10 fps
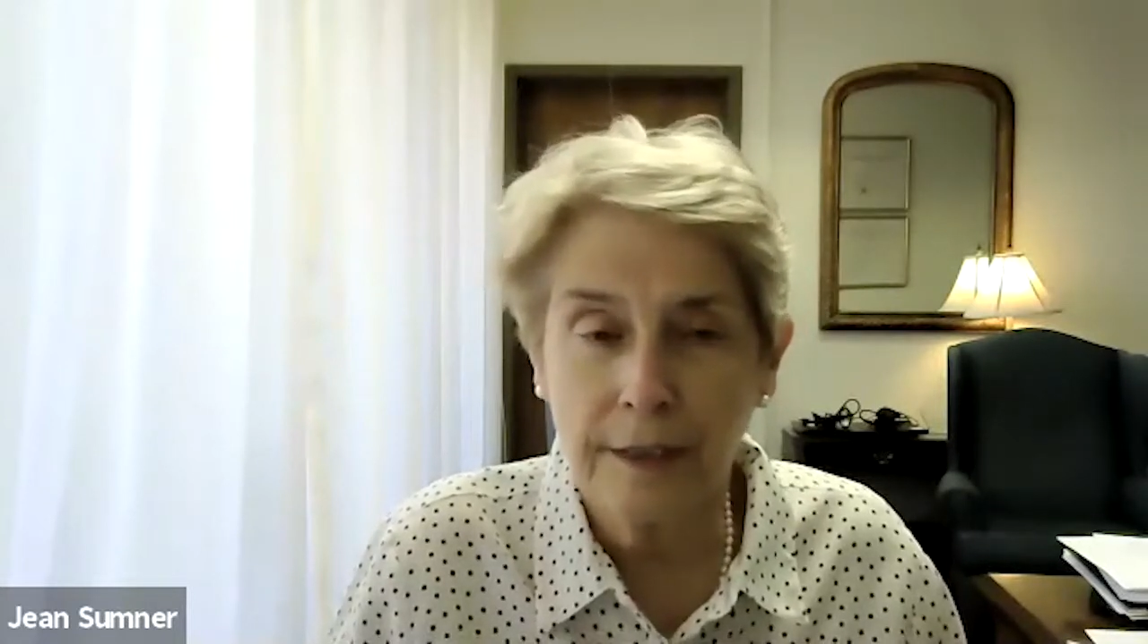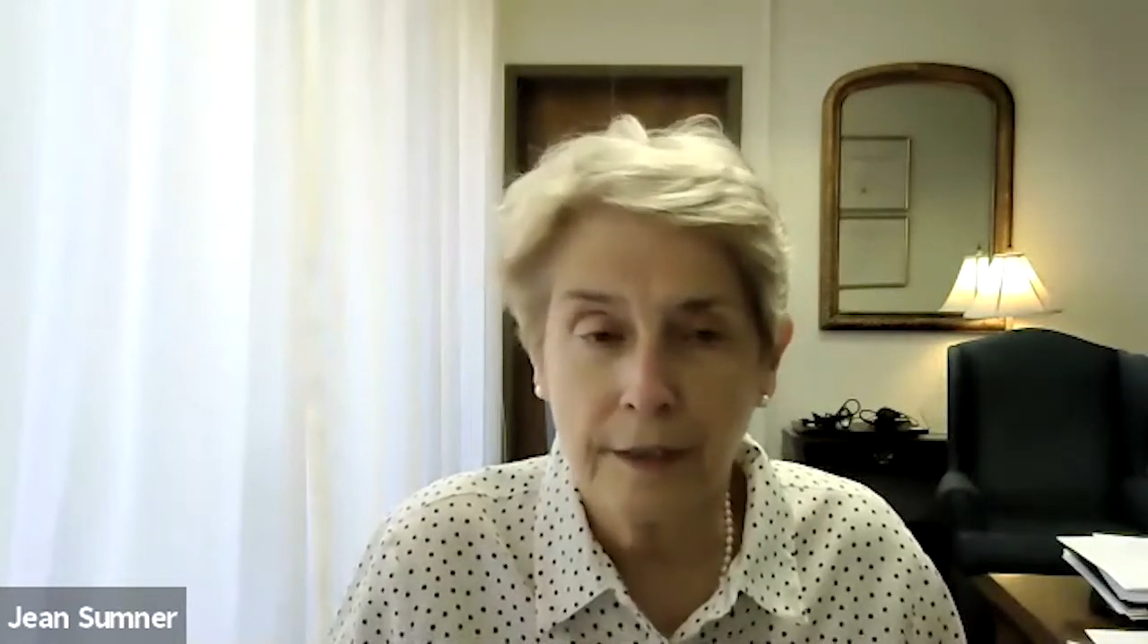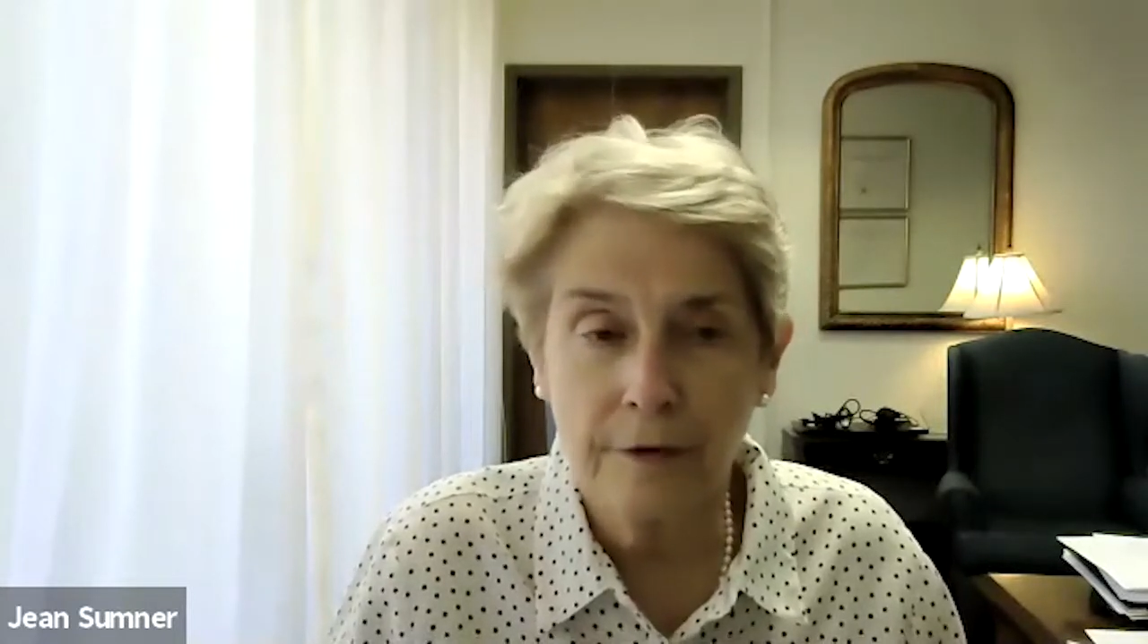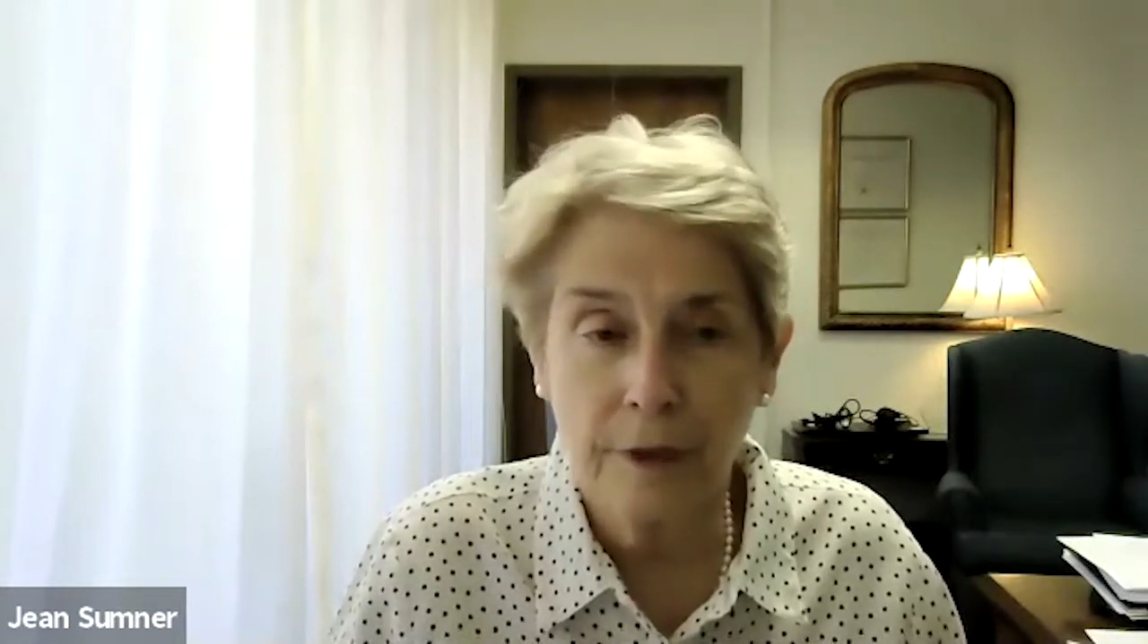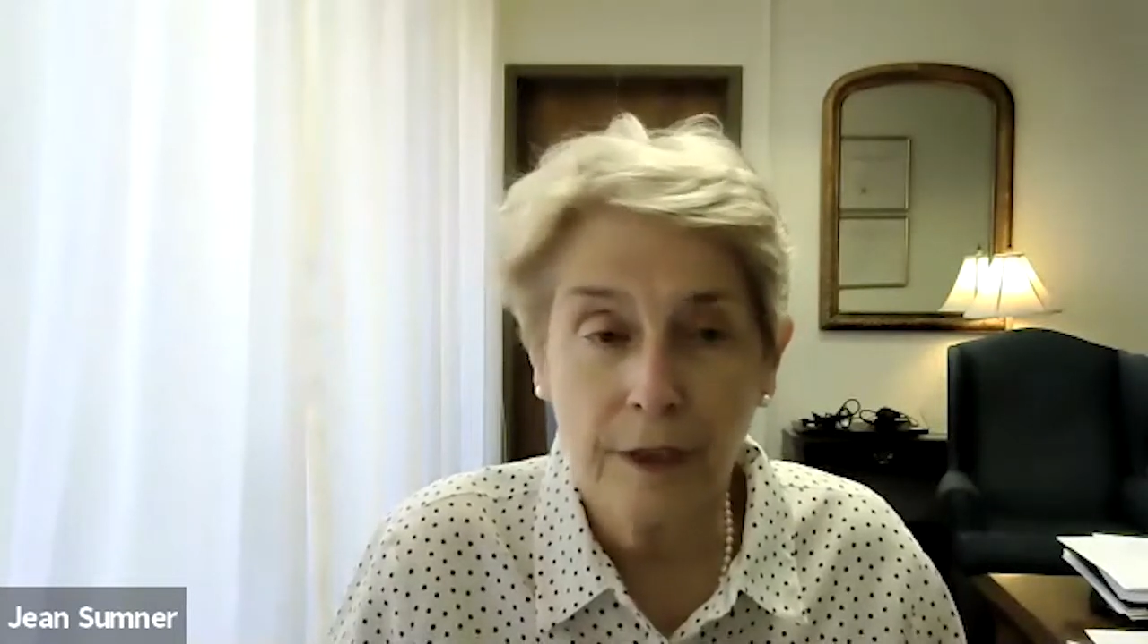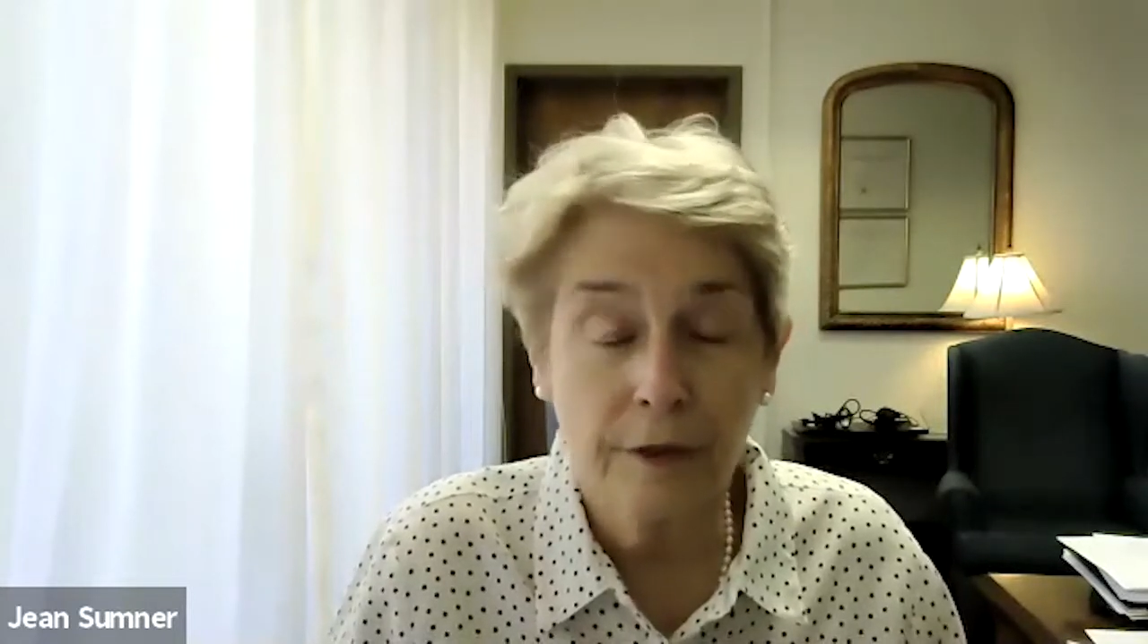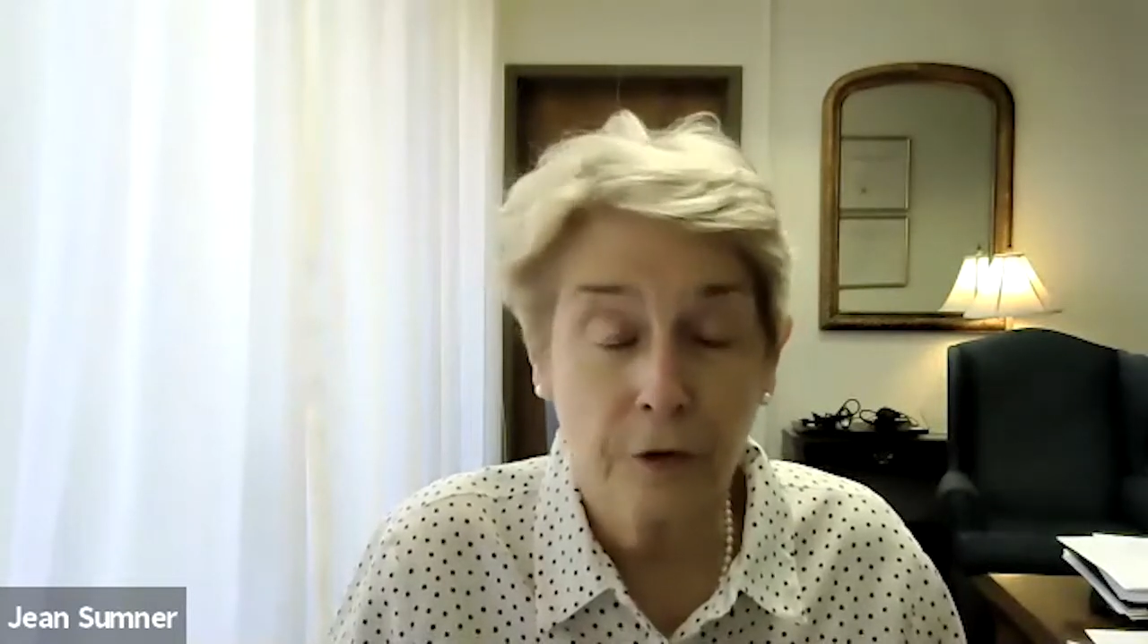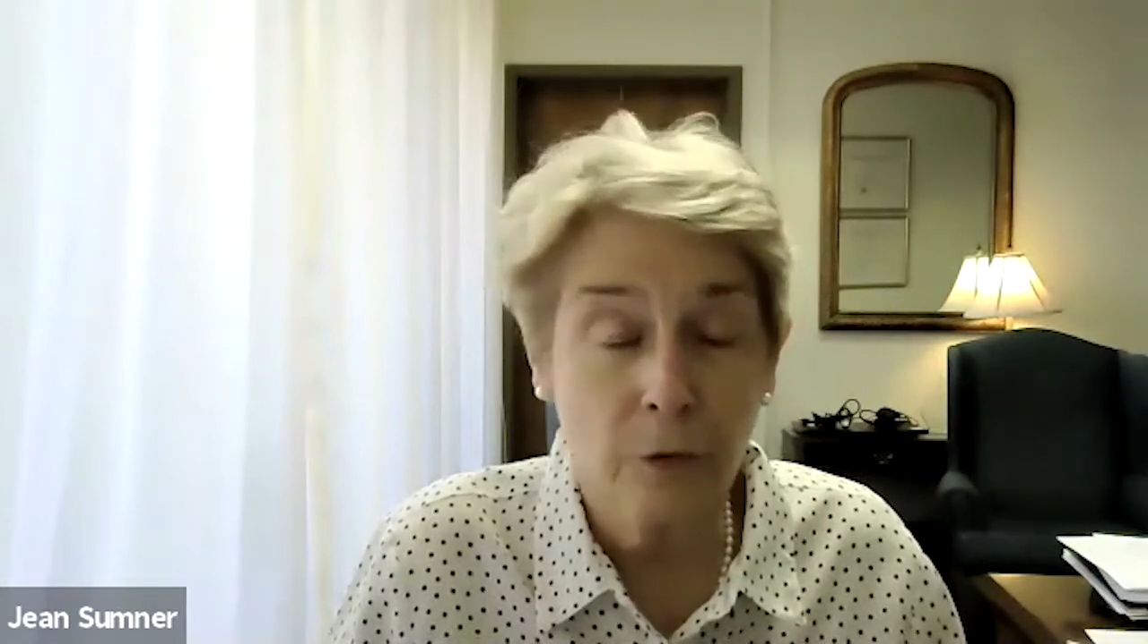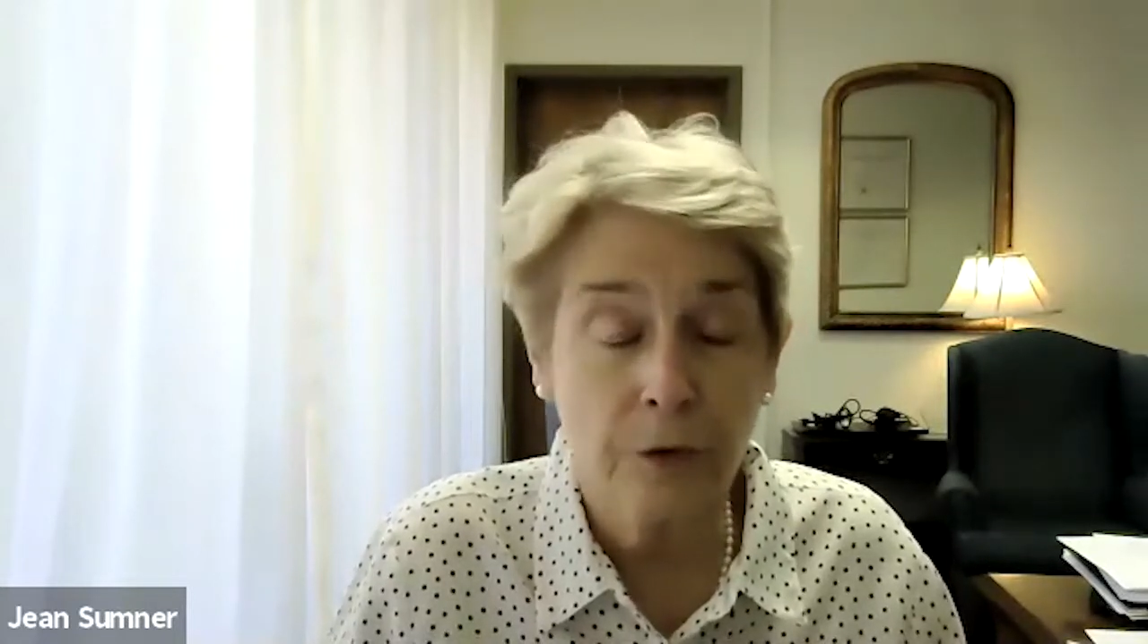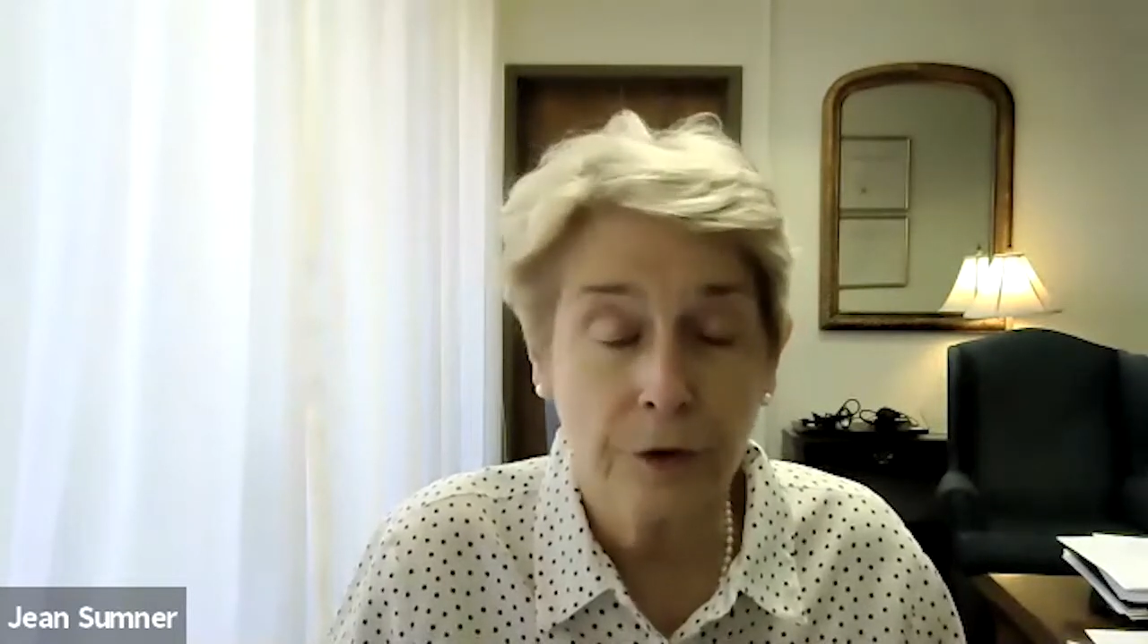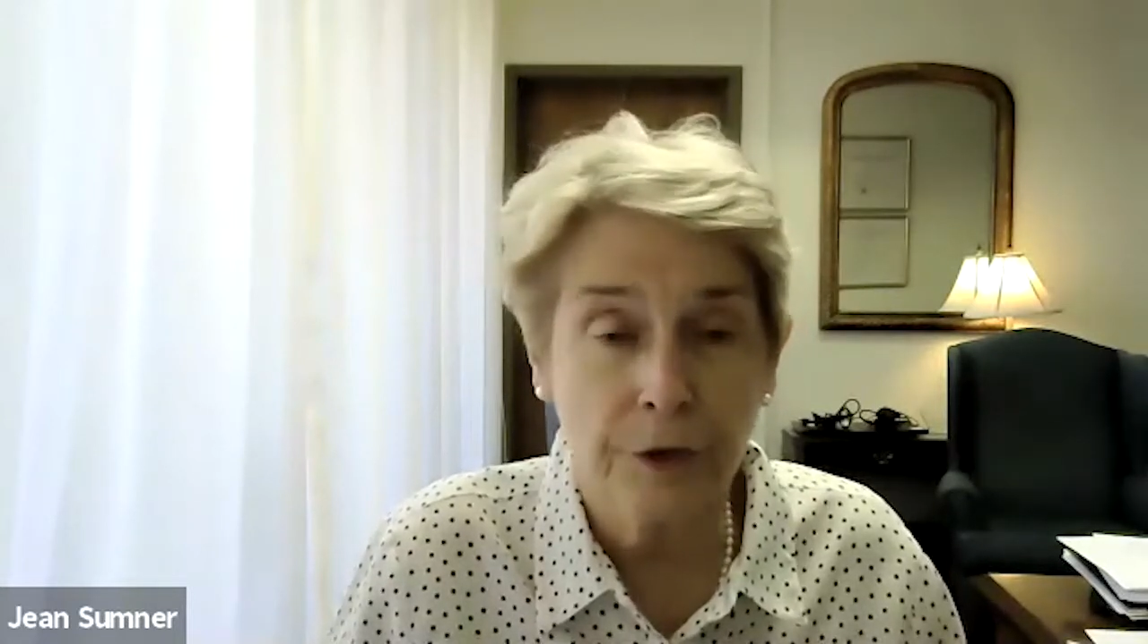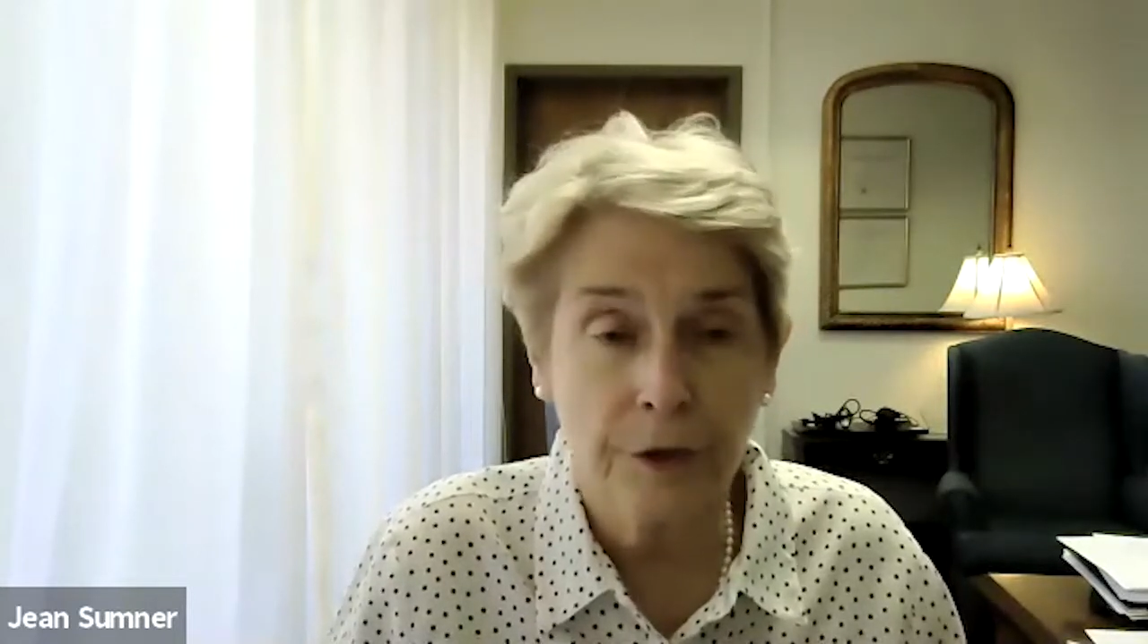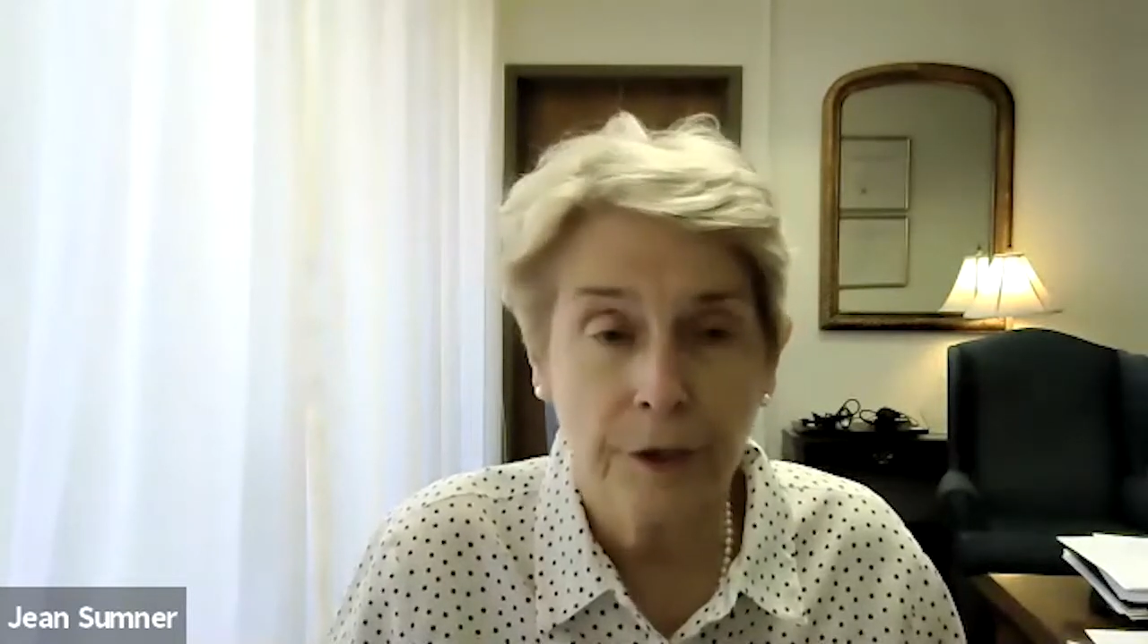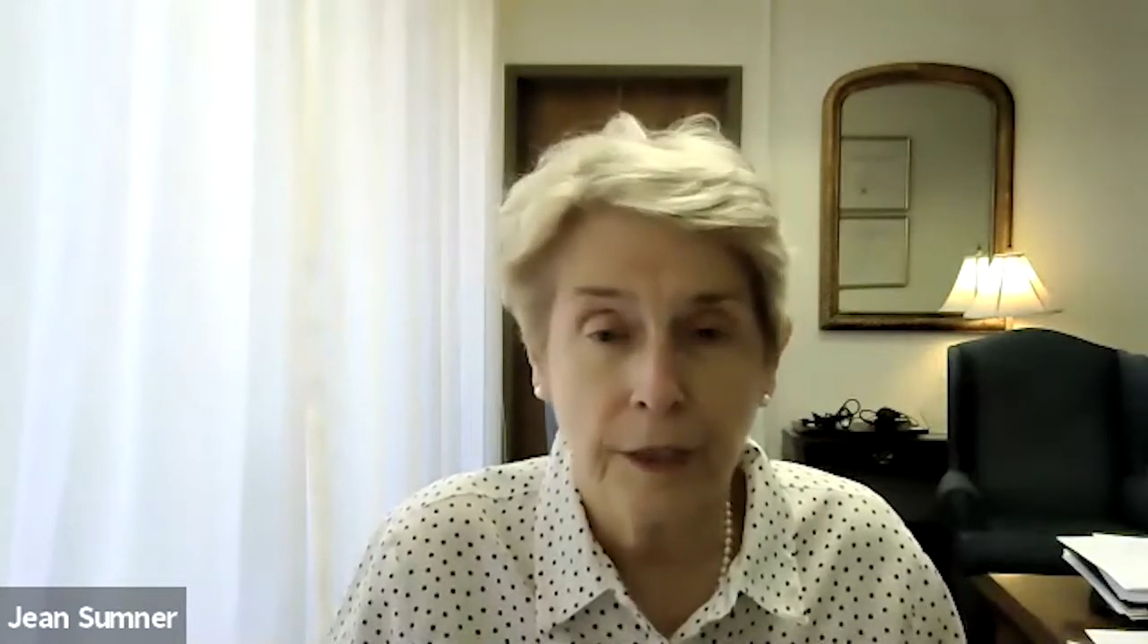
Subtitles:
in Georgia.